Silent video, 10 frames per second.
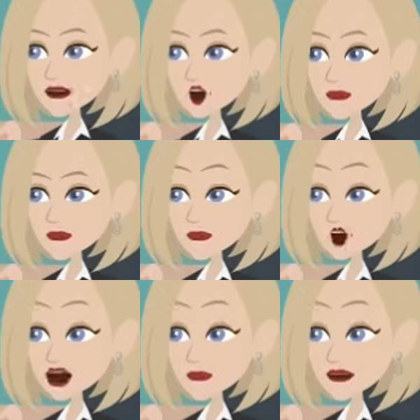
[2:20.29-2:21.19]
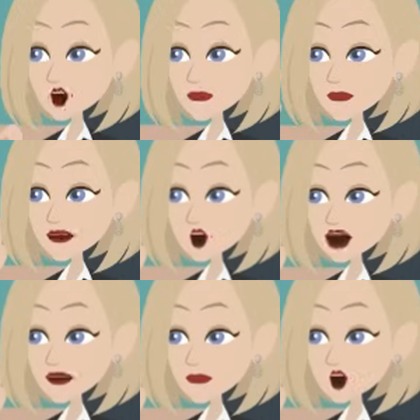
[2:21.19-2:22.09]
Examples:
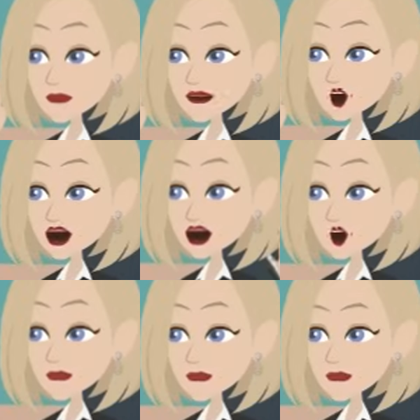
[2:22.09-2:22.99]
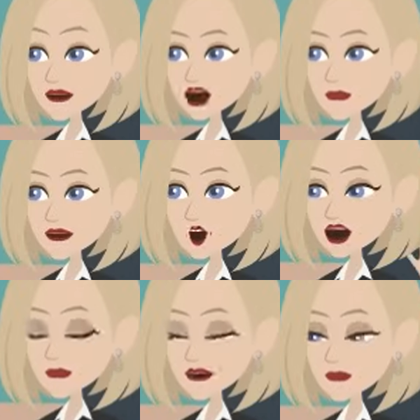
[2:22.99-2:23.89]
be,
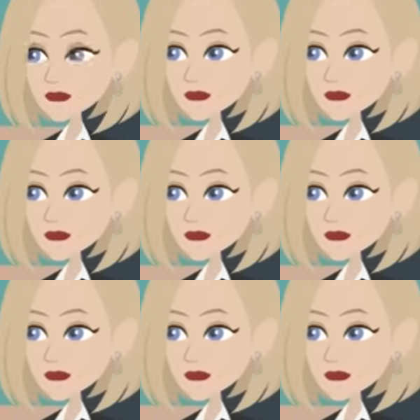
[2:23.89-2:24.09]
have,